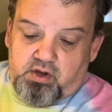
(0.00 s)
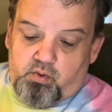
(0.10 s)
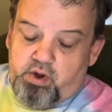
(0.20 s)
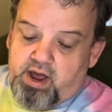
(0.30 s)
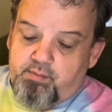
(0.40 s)

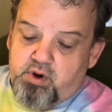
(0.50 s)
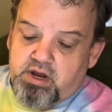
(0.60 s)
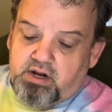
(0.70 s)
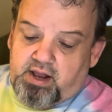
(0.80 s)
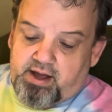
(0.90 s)
When I
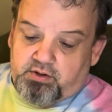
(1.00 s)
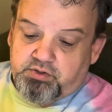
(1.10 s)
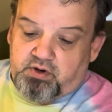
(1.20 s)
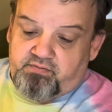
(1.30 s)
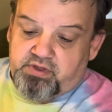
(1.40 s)
bring
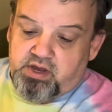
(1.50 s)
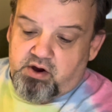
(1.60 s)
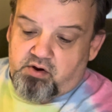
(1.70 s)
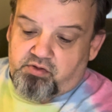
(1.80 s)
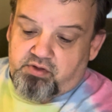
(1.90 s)
clouds over the
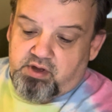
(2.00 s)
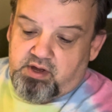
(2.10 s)
earth,